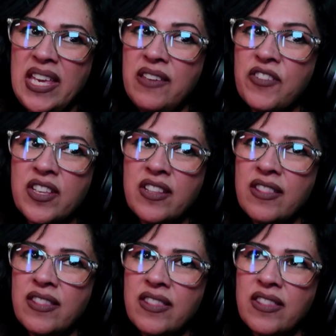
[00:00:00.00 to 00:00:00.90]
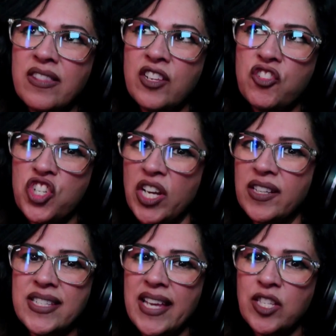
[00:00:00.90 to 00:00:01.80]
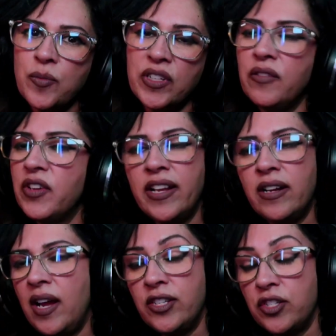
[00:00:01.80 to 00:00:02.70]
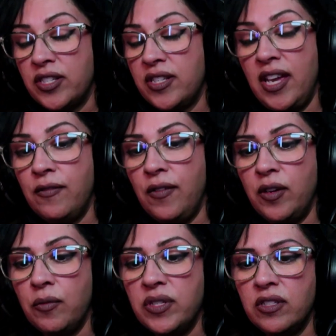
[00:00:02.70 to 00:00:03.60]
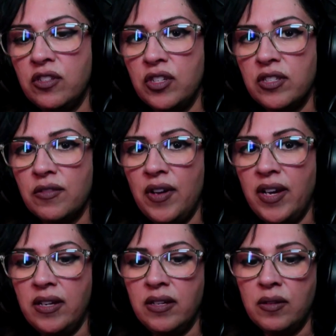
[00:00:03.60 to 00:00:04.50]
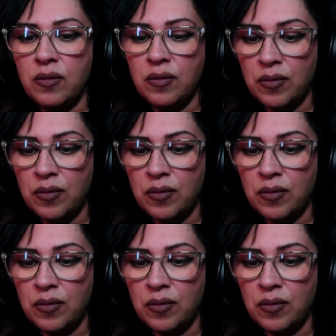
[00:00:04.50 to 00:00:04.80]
even the jealousy aspect of it, I just can't find a reason to justify